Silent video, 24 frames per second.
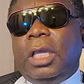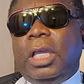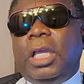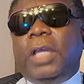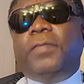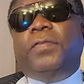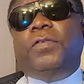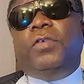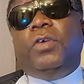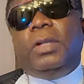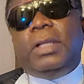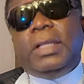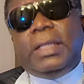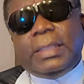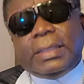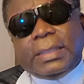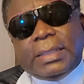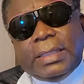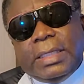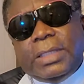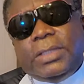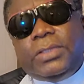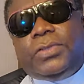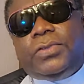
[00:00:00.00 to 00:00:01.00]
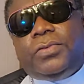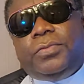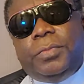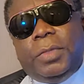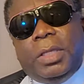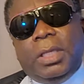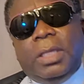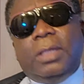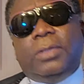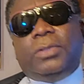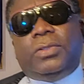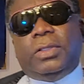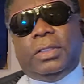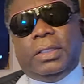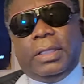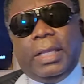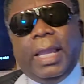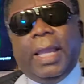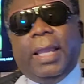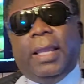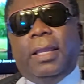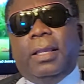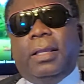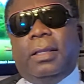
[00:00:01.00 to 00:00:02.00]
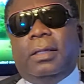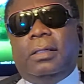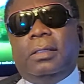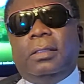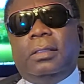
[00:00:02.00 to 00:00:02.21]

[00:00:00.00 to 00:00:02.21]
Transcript: If you're listening to me today,